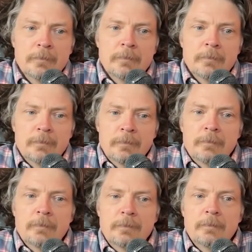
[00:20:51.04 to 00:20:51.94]

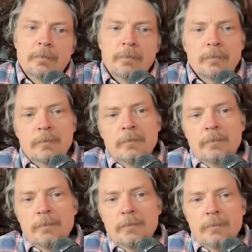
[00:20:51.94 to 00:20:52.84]

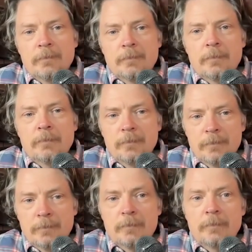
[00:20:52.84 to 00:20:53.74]

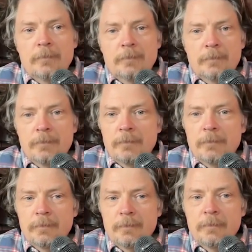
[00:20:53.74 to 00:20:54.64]

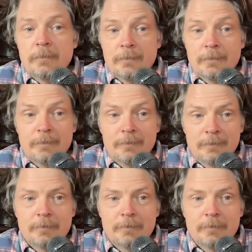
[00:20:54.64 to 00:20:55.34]
(silent)